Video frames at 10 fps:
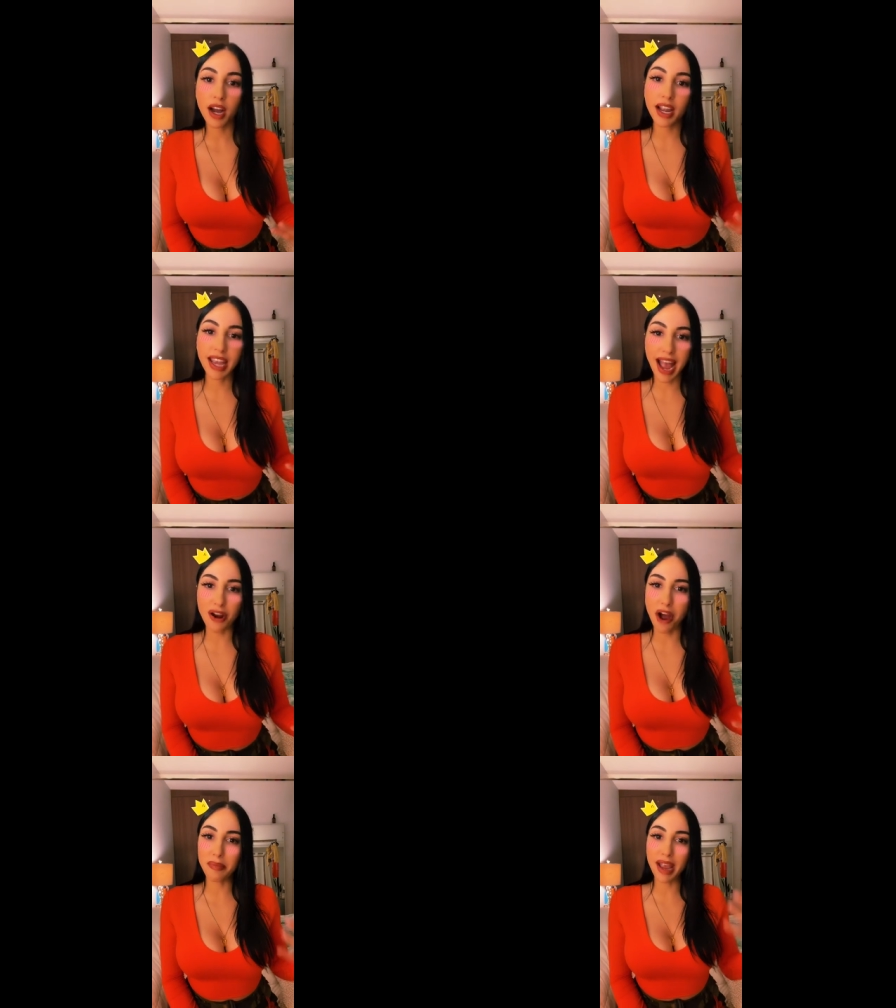
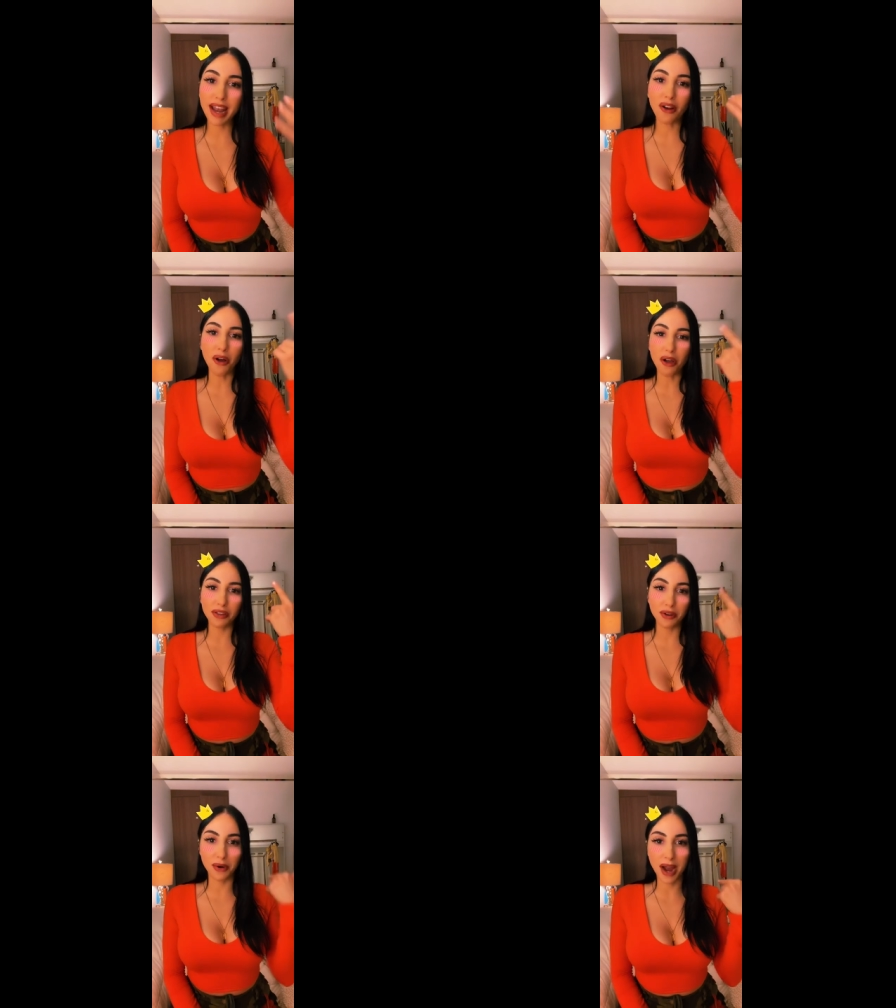Again, I'm getting
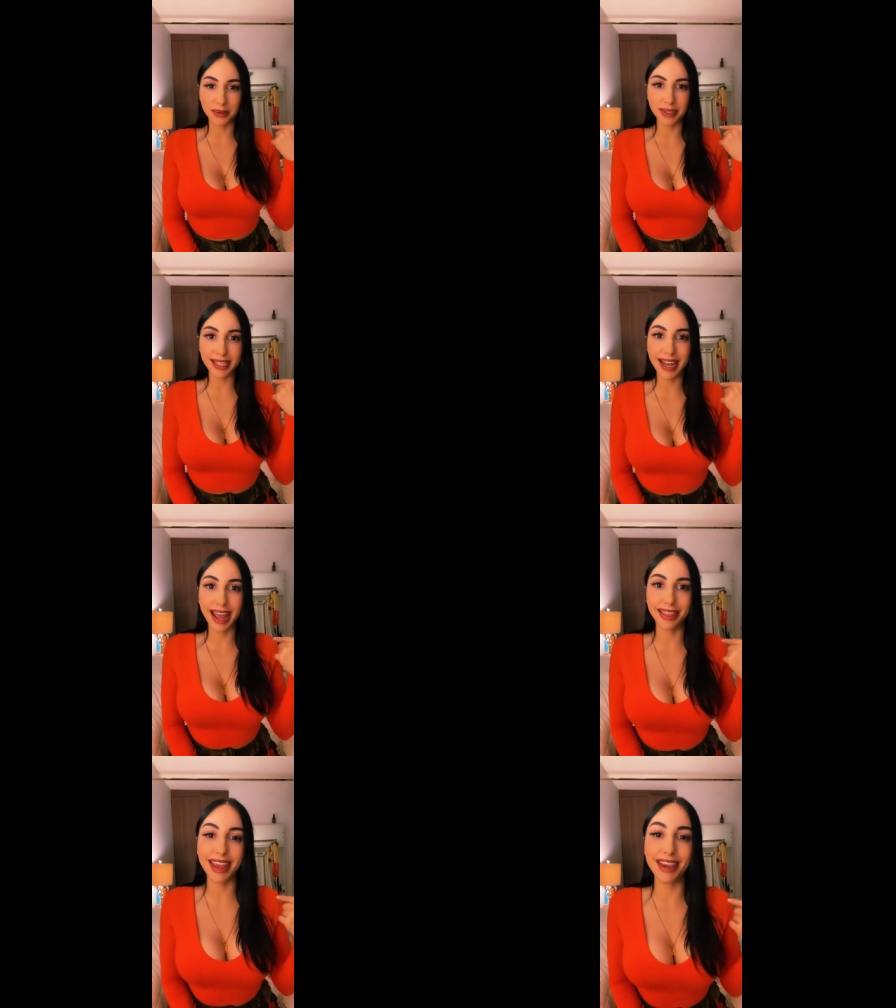all the crowns
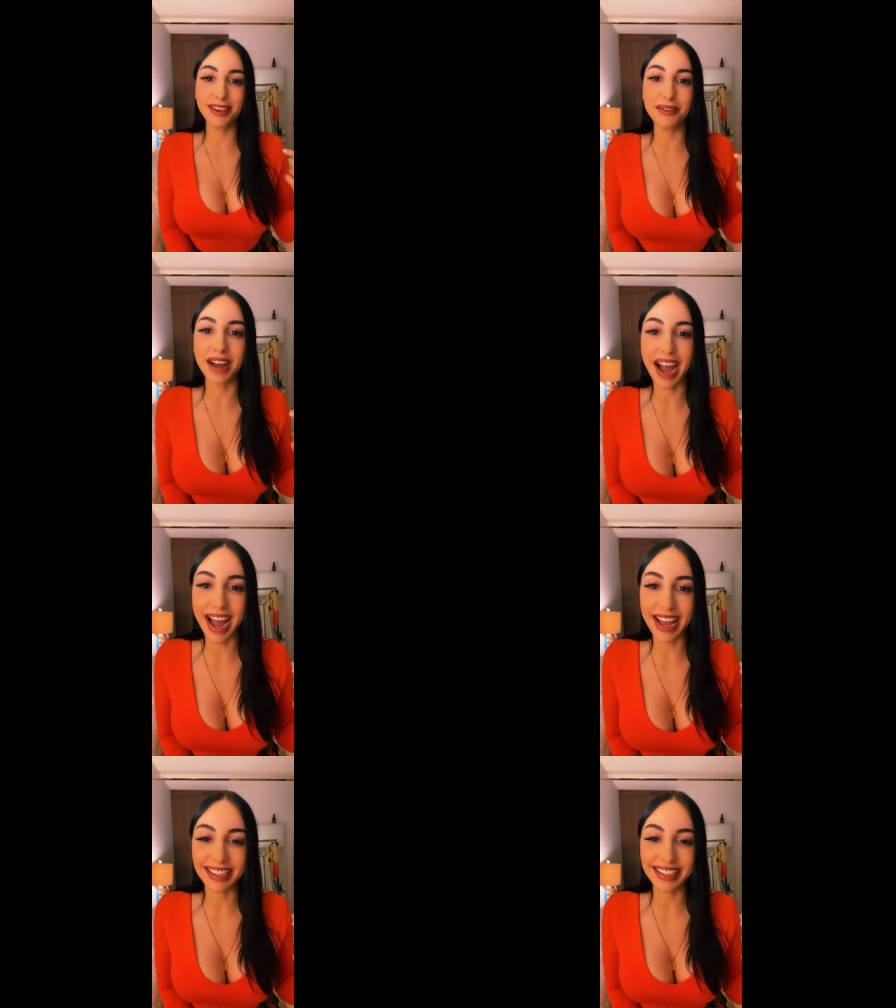today. Thank you,
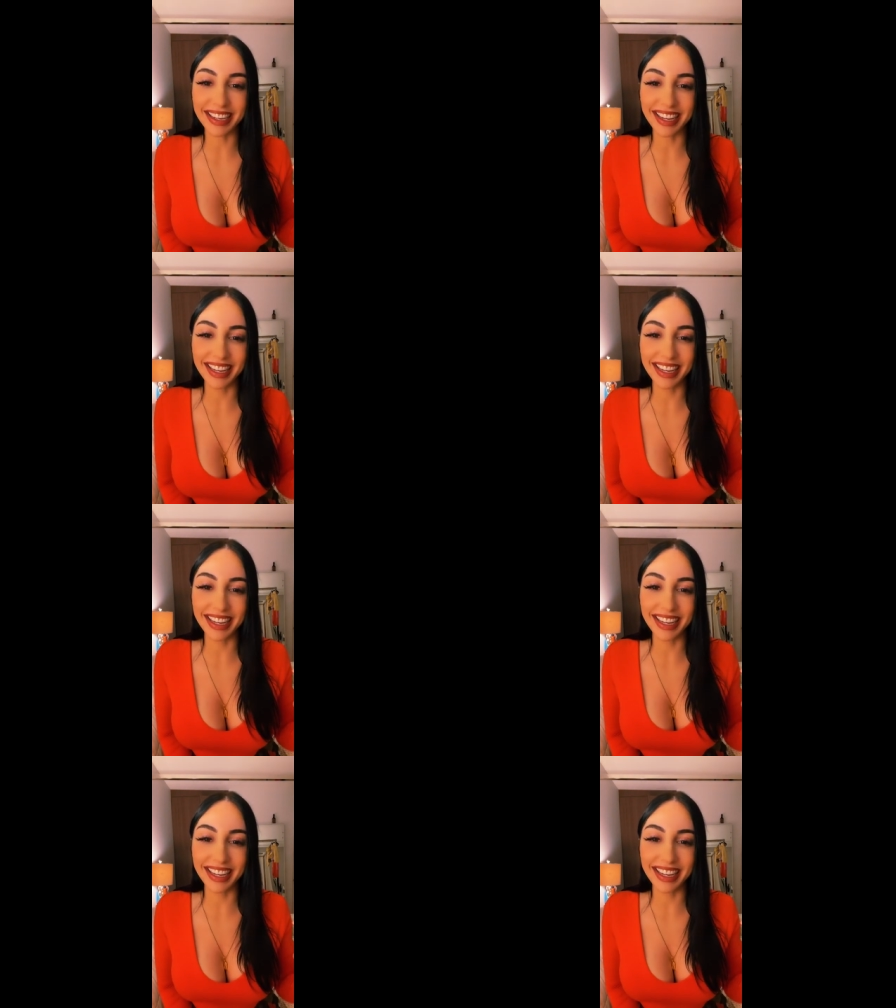guys.